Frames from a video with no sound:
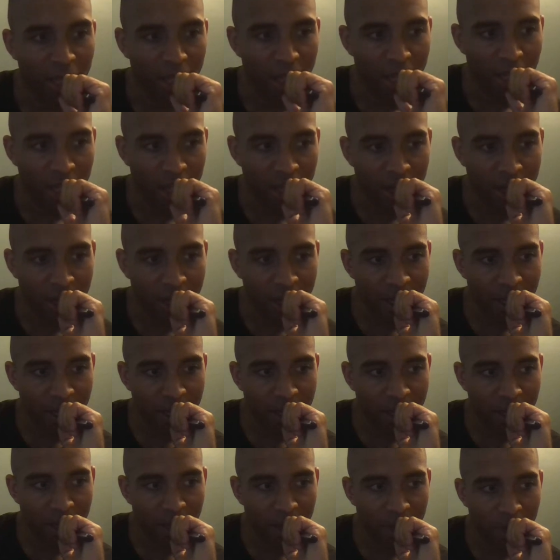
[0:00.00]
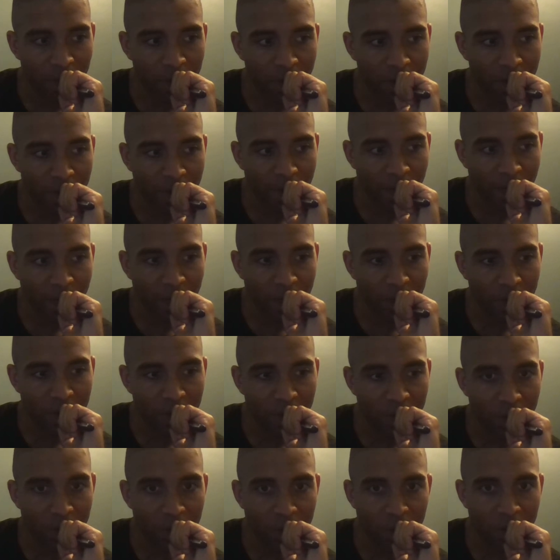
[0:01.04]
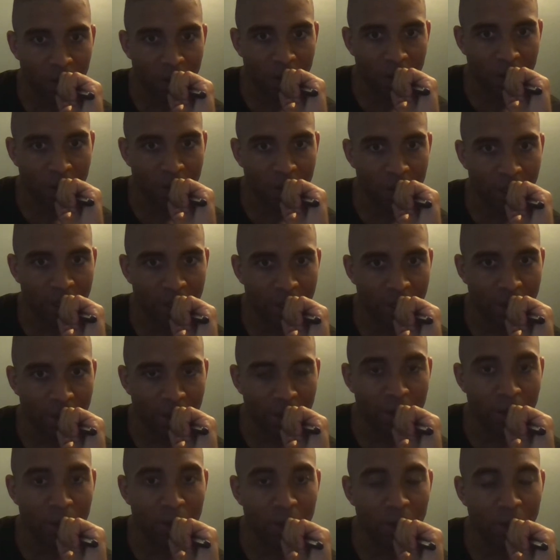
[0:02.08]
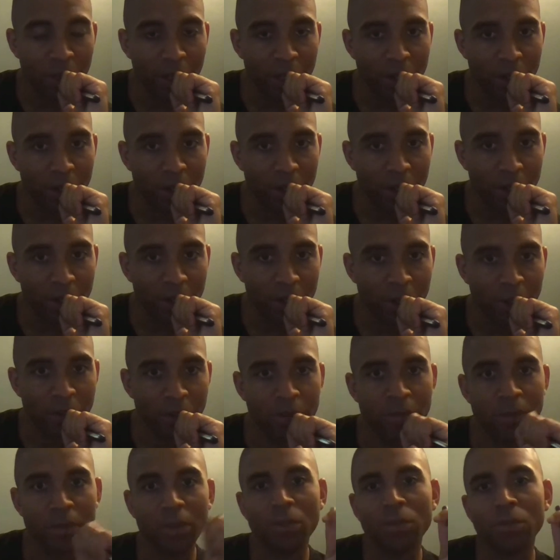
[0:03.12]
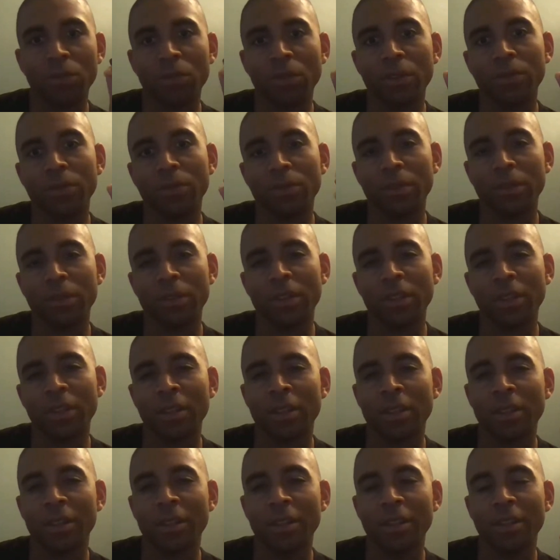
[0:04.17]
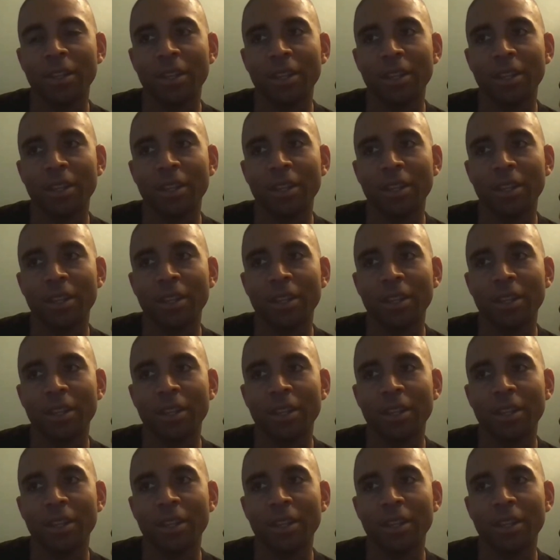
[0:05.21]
And it was about 2 years later, or a year later, Christmas of 2014,